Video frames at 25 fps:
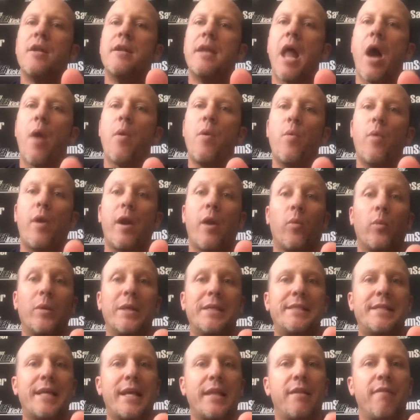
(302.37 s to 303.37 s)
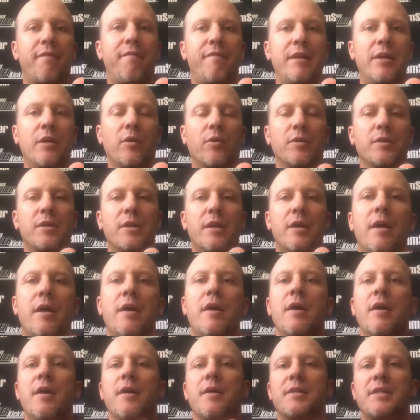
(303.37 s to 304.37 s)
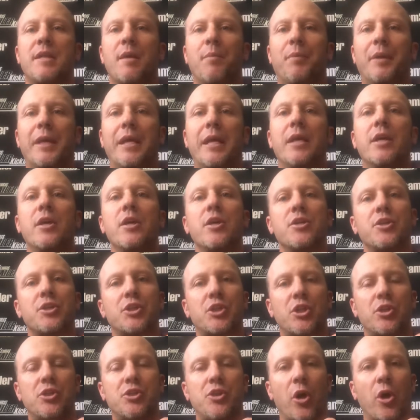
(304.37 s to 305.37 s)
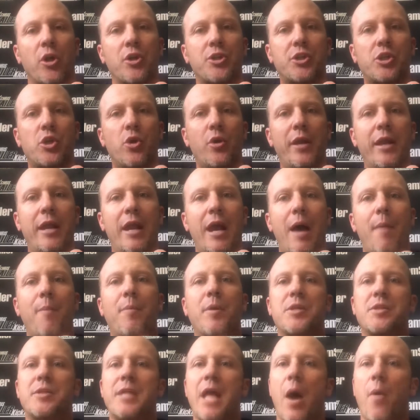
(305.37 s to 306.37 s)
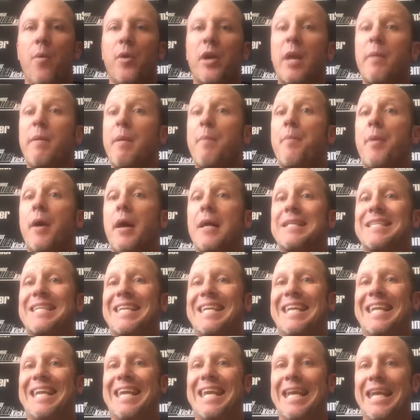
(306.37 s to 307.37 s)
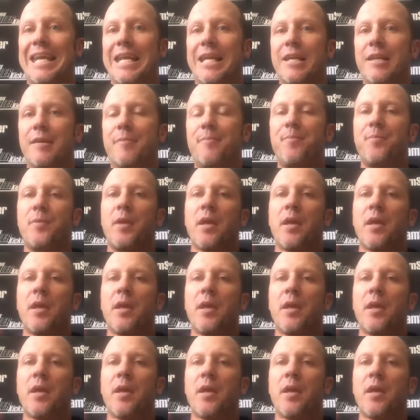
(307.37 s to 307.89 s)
Now we want to reset the field. simply start scooting up because now we're going to be punting in.